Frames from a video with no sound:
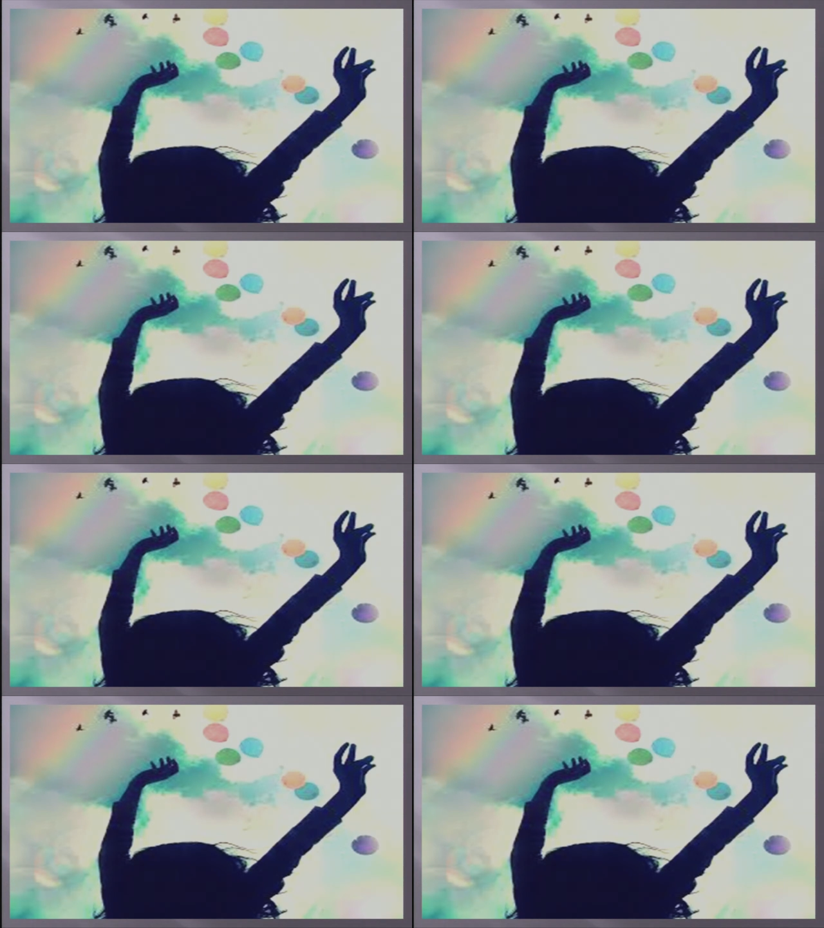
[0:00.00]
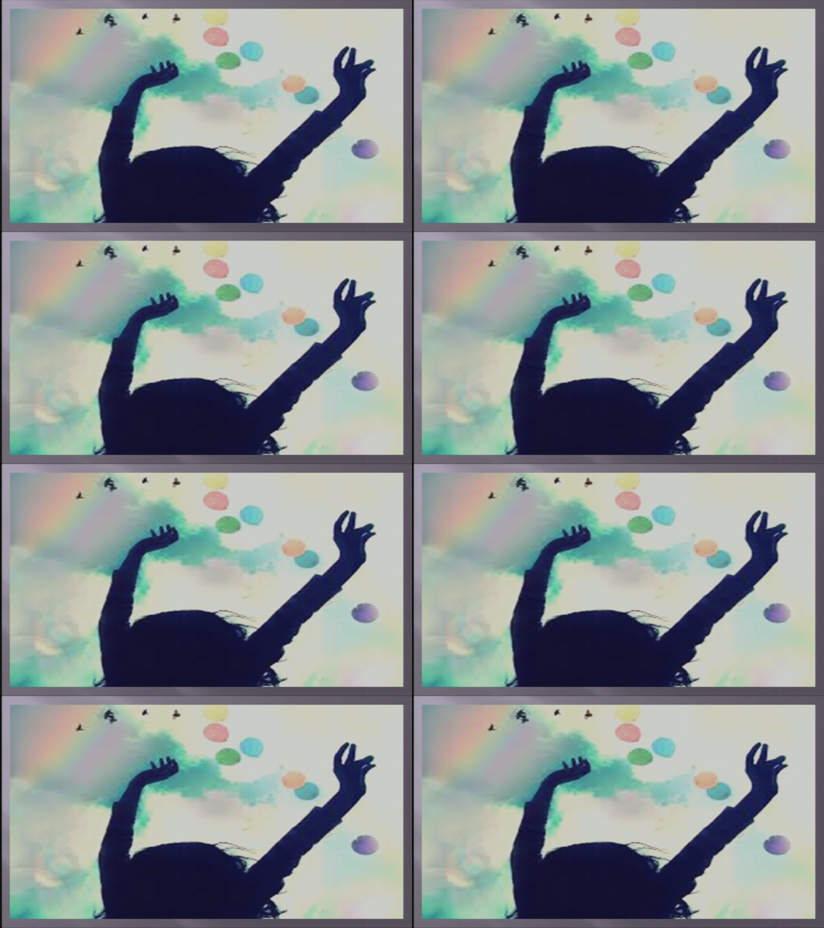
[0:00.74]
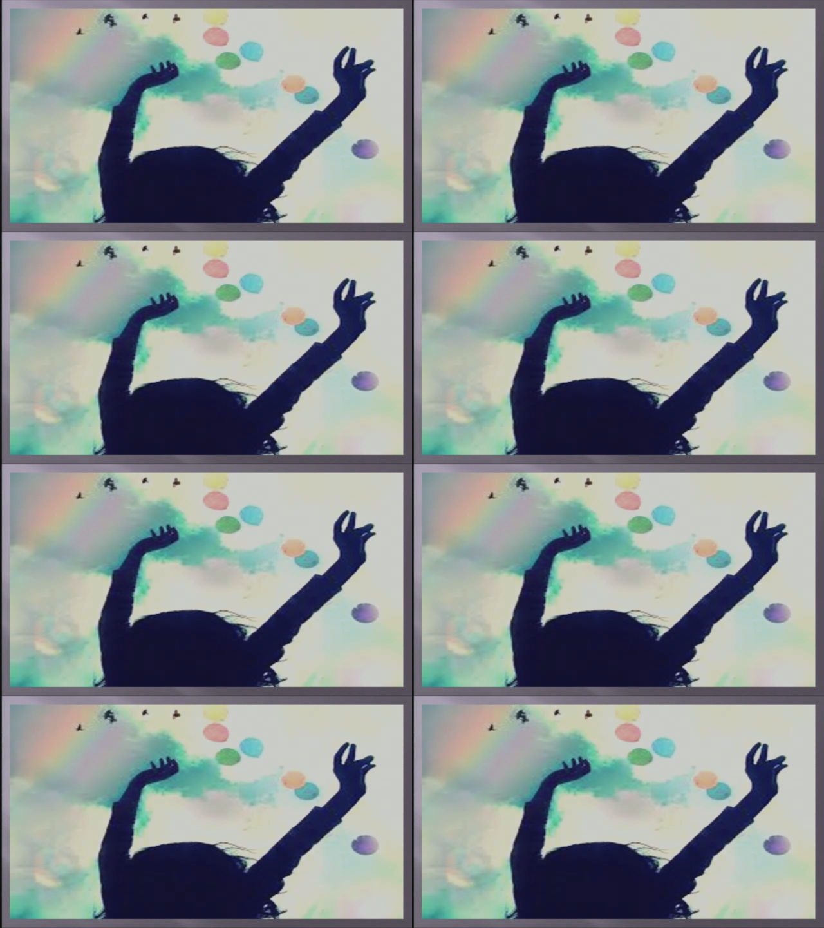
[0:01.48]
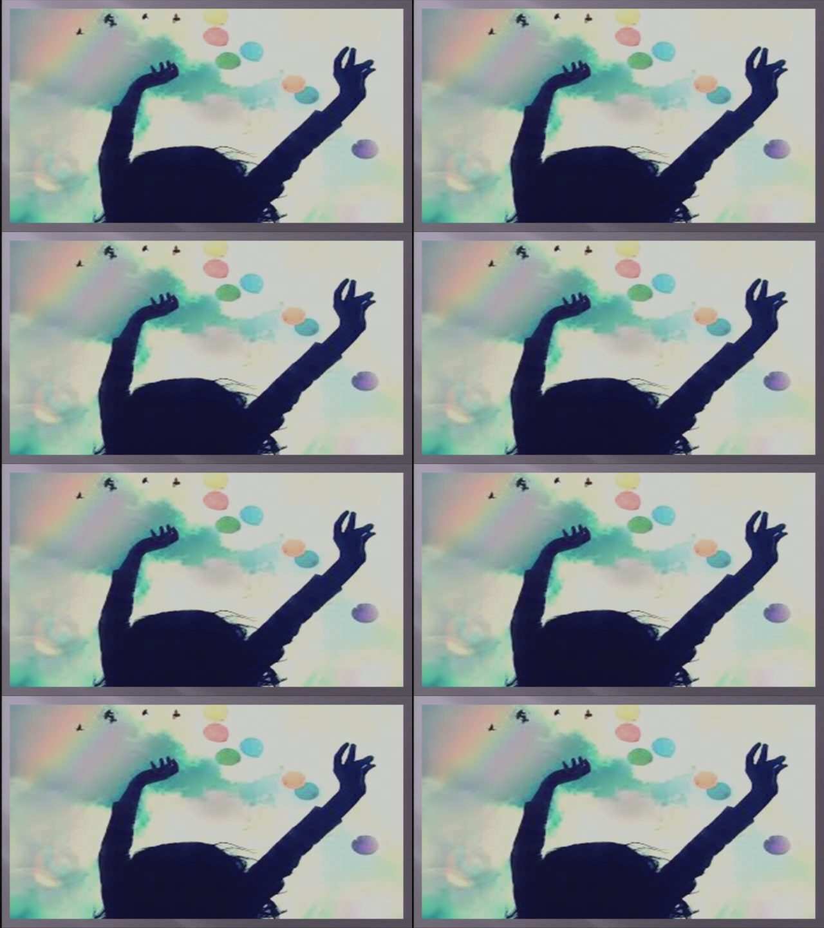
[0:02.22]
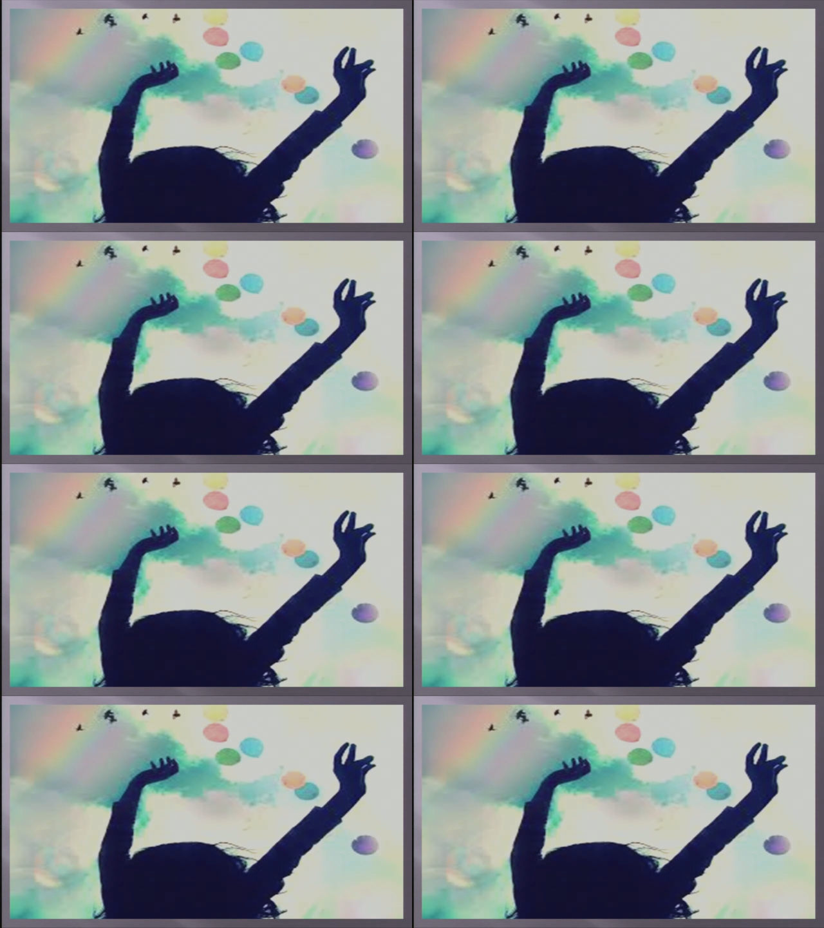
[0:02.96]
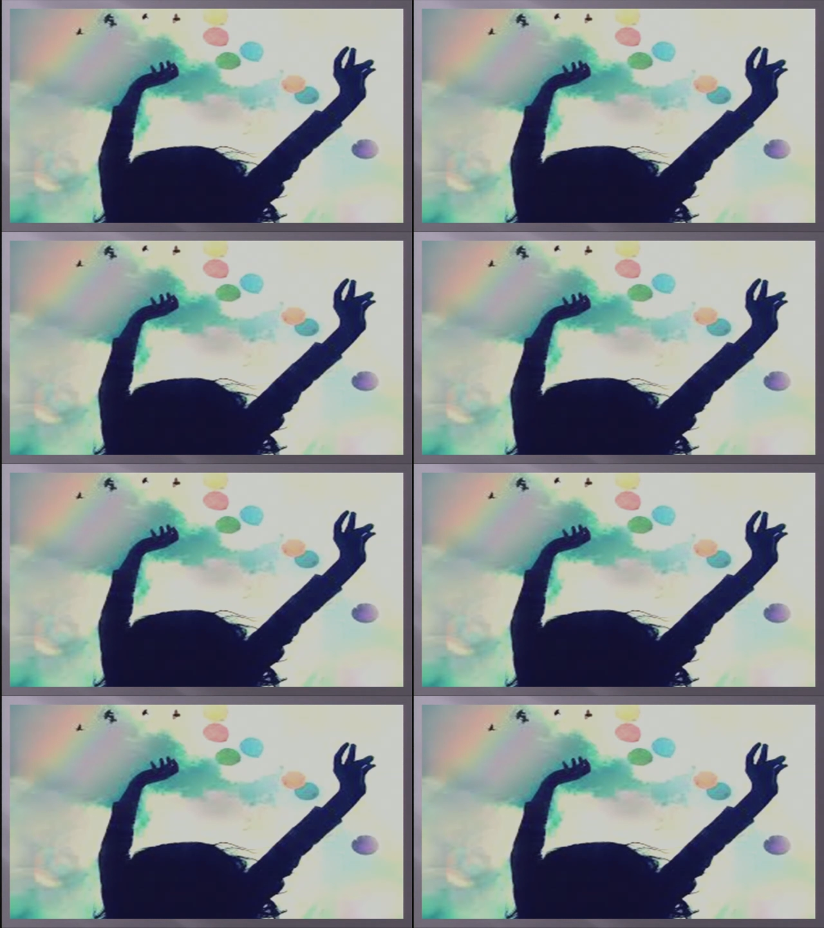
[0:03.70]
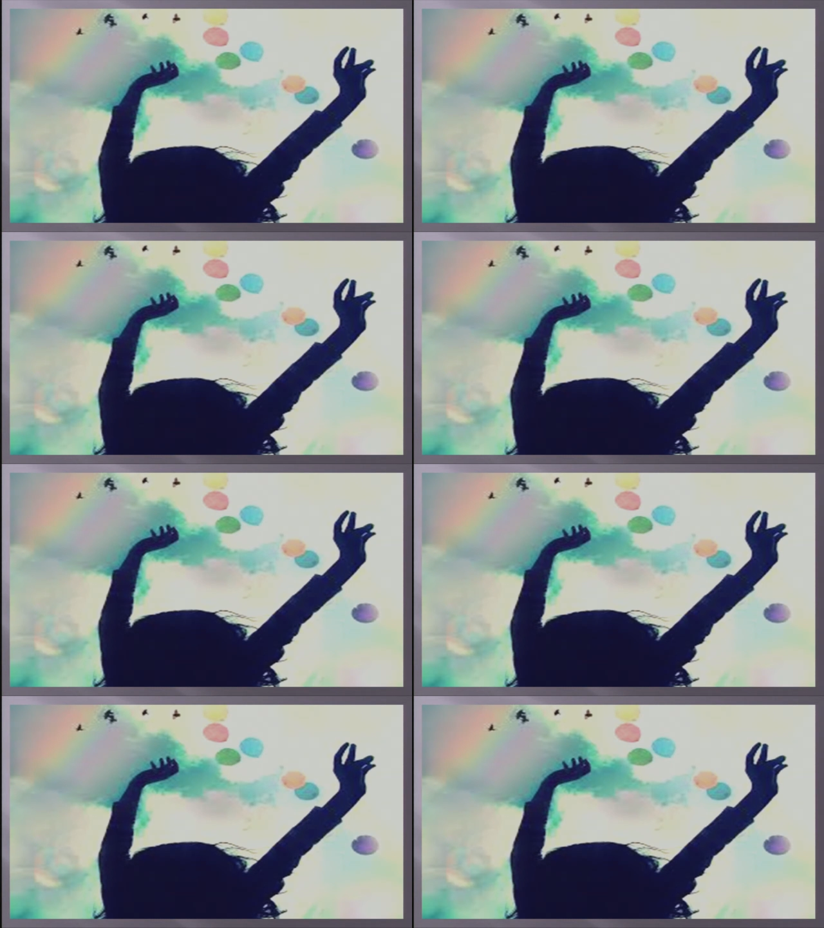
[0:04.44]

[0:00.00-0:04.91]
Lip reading: No face is visible, so there are no lips to read.